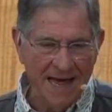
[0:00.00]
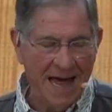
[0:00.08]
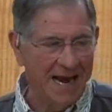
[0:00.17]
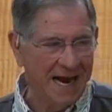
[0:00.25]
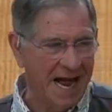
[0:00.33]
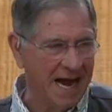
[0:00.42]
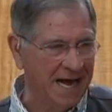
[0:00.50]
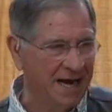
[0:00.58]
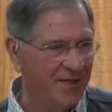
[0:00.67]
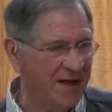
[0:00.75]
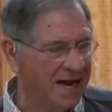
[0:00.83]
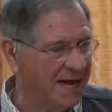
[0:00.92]
And I, I got a
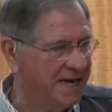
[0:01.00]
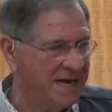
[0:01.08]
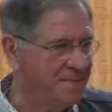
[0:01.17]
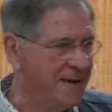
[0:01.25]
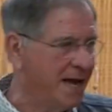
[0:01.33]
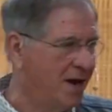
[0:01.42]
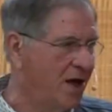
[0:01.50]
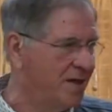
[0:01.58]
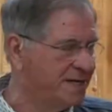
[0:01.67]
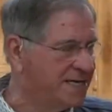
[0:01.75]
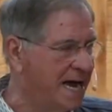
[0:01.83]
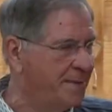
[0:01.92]
thing I email all
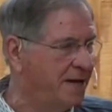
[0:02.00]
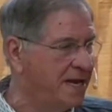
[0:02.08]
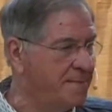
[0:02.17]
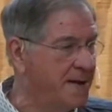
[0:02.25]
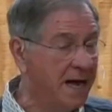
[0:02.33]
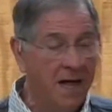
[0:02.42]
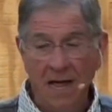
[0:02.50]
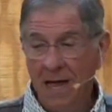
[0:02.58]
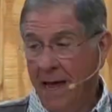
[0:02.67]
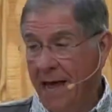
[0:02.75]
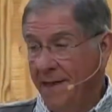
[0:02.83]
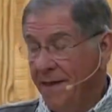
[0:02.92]
the time, but email
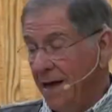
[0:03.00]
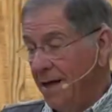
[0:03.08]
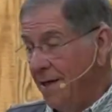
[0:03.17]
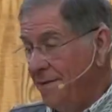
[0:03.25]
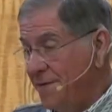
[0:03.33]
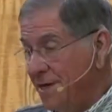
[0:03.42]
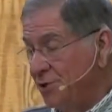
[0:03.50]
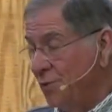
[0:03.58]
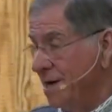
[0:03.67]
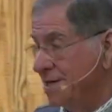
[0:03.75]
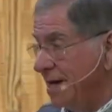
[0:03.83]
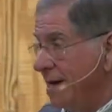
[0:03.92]
uh, this
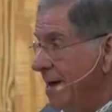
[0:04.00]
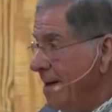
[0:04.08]
week said,